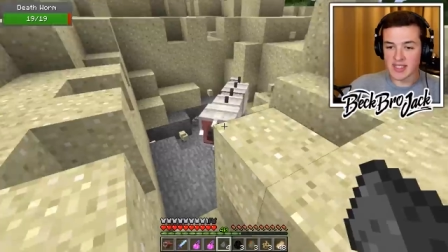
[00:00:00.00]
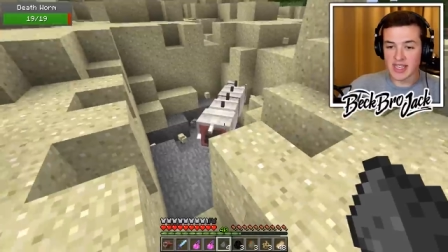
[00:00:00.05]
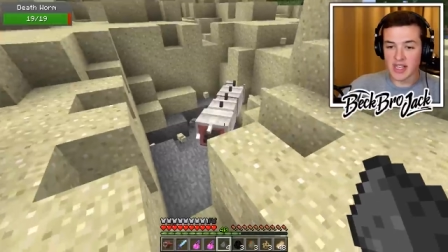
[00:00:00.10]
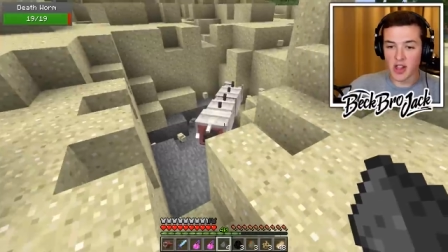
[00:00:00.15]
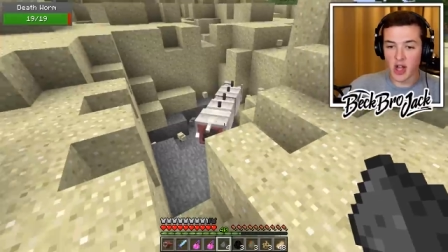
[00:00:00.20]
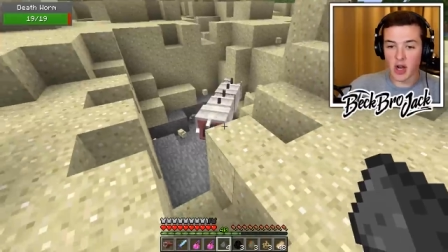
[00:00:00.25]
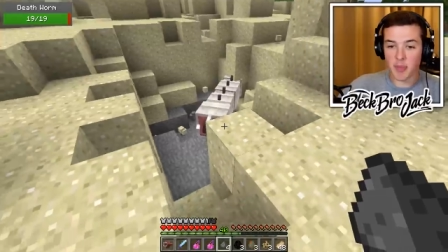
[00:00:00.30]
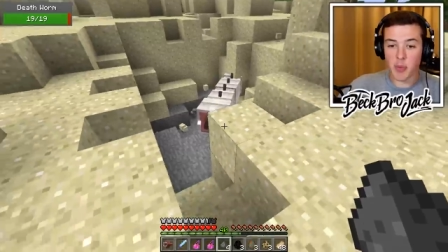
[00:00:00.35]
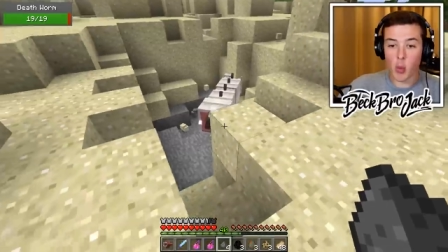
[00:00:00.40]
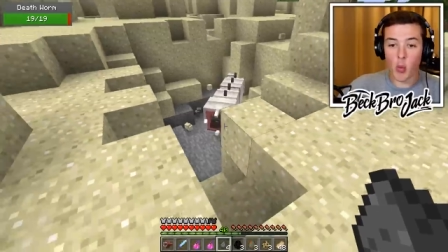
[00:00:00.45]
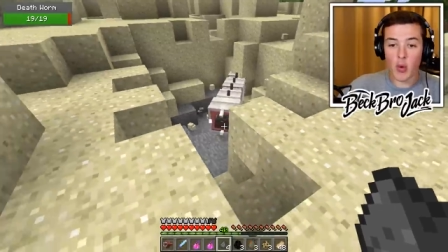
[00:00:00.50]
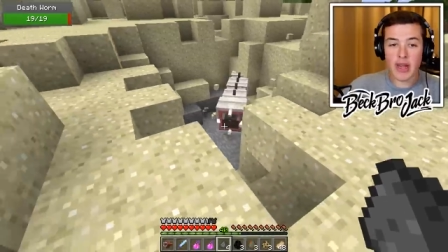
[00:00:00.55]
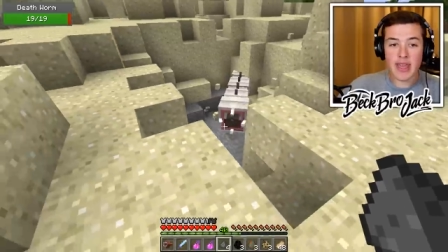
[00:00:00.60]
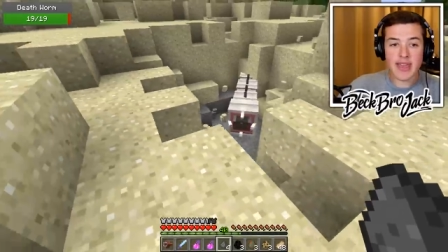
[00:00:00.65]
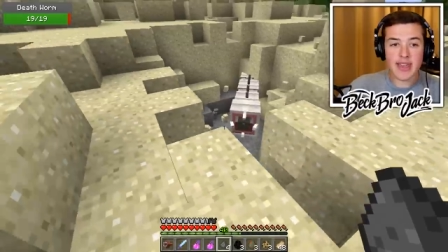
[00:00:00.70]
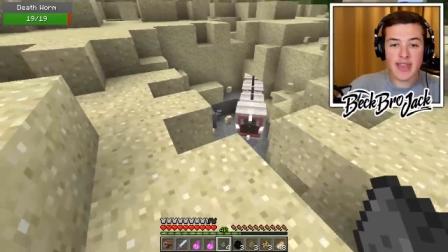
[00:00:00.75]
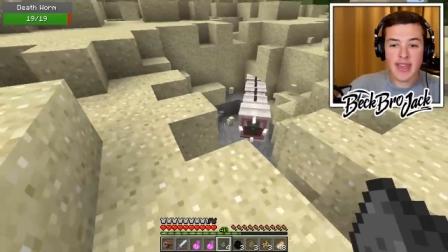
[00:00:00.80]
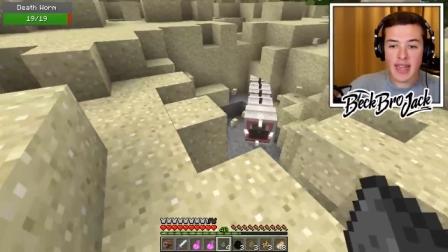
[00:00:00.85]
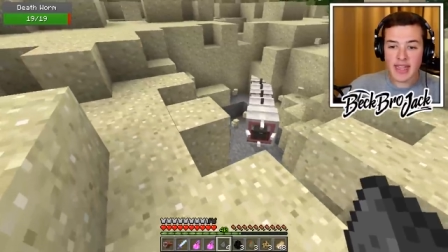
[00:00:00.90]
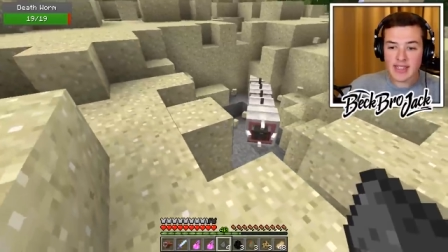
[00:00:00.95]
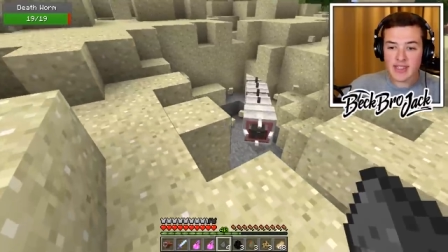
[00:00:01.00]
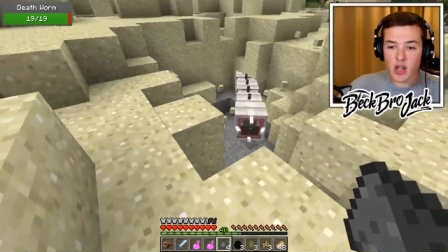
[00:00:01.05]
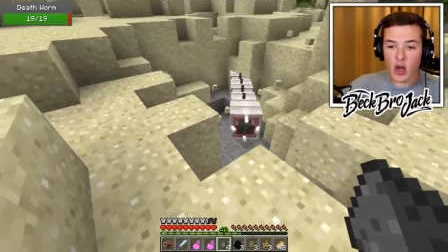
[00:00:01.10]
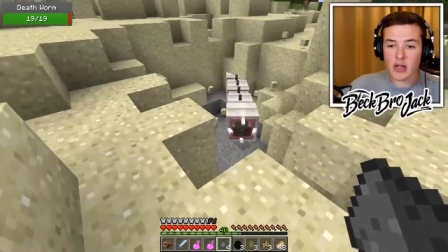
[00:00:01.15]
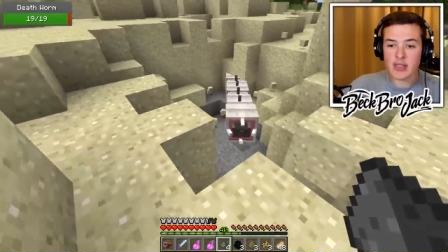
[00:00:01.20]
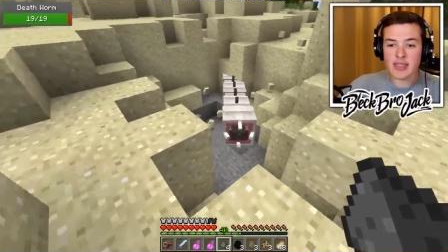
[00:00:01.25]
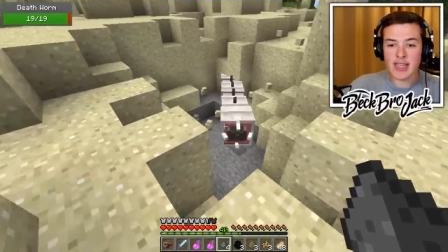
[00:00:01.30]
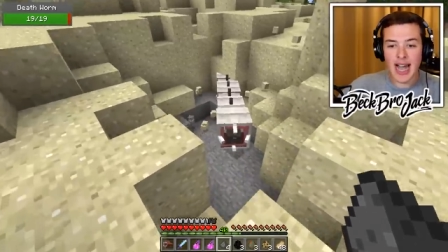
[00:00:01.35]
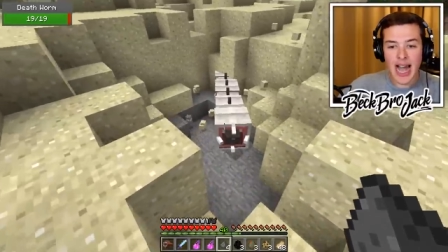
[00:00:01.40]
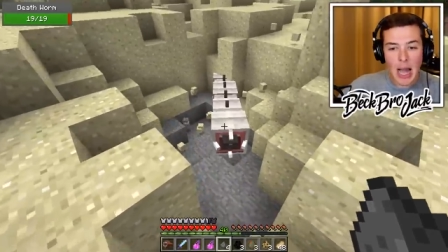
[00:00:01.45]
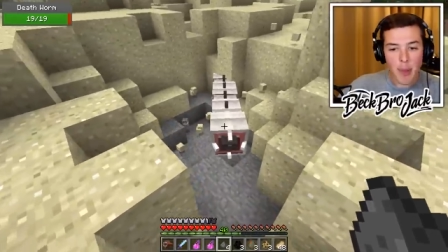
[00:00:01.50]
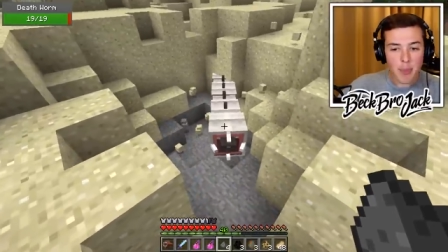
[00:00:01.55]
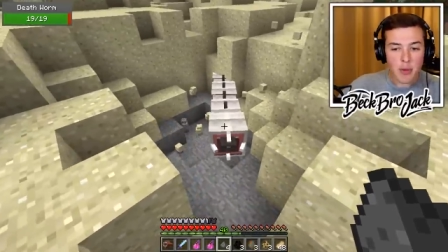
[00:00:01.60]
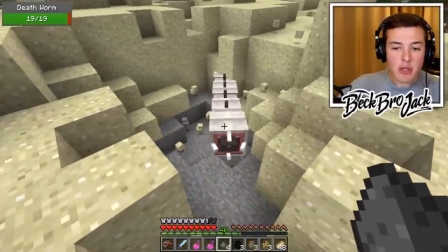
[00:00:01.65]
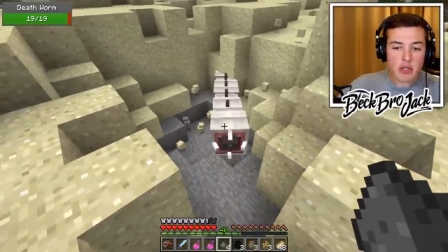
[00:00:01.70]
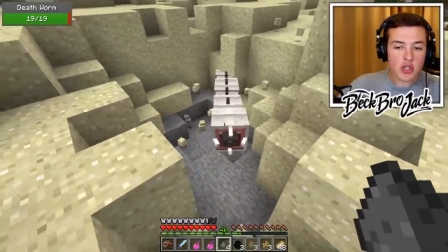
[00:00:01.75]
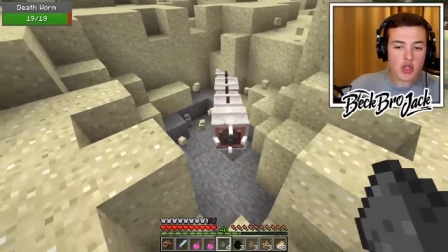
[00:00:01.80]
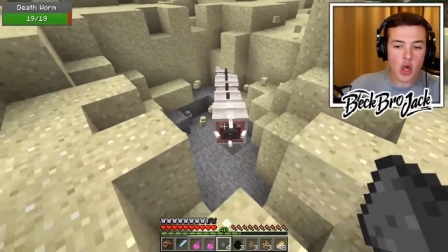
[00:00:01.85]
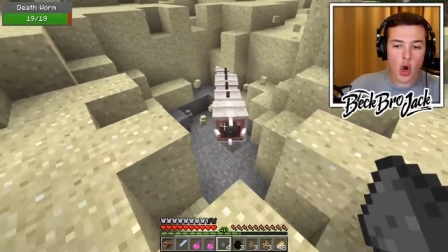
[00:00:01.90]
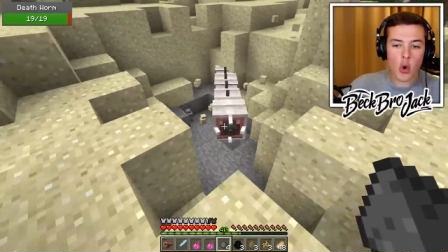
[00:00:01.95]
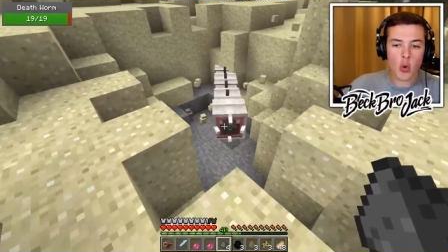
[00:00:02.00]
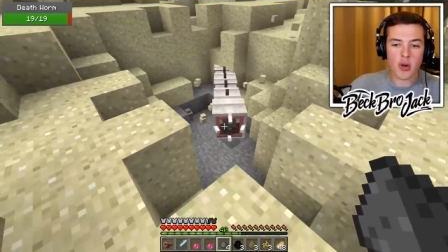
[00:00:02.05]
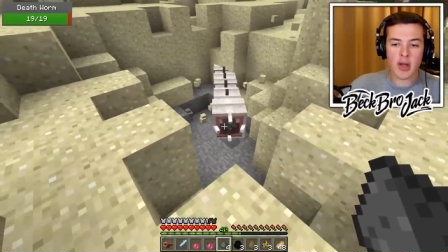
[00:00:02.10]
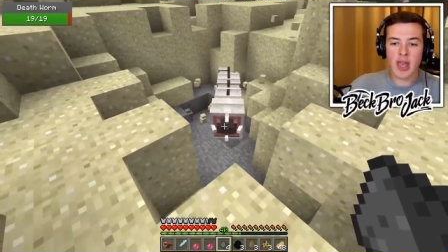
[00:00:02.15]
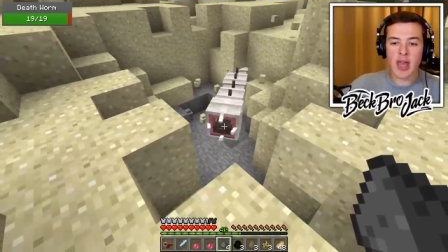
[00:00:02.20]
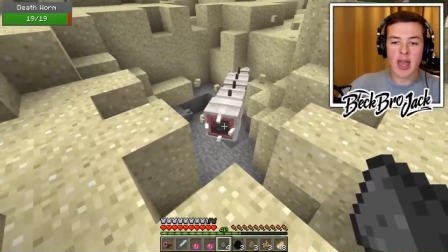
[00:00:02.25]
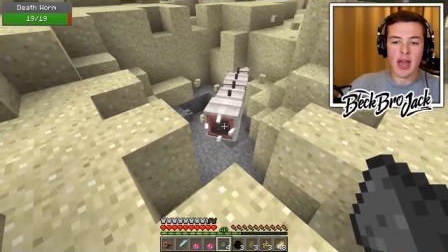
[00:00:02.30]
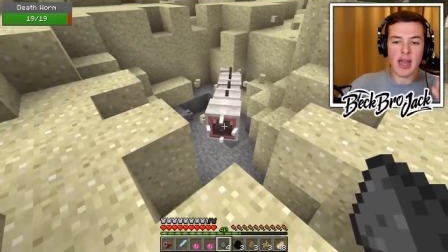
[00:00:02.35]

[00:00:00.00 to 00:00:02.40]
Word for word: See, look, but when he gets on top of the stone,